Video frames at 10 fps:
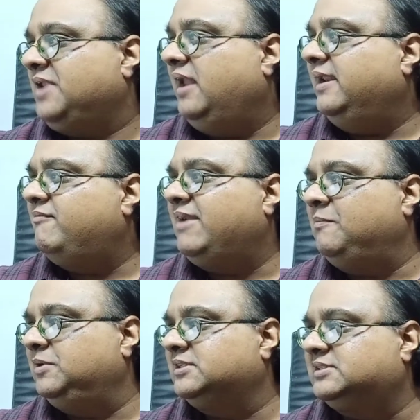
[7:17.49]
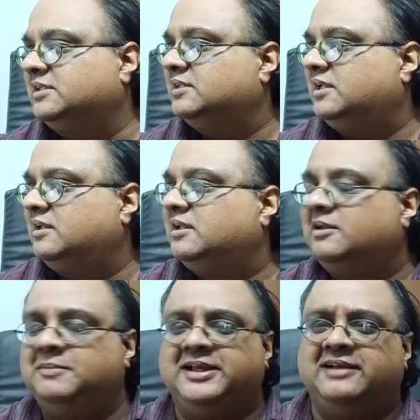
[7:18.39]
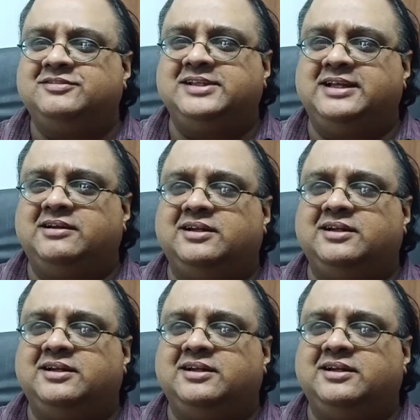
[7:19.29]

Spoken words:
And Neve Campbell is still, I've seen her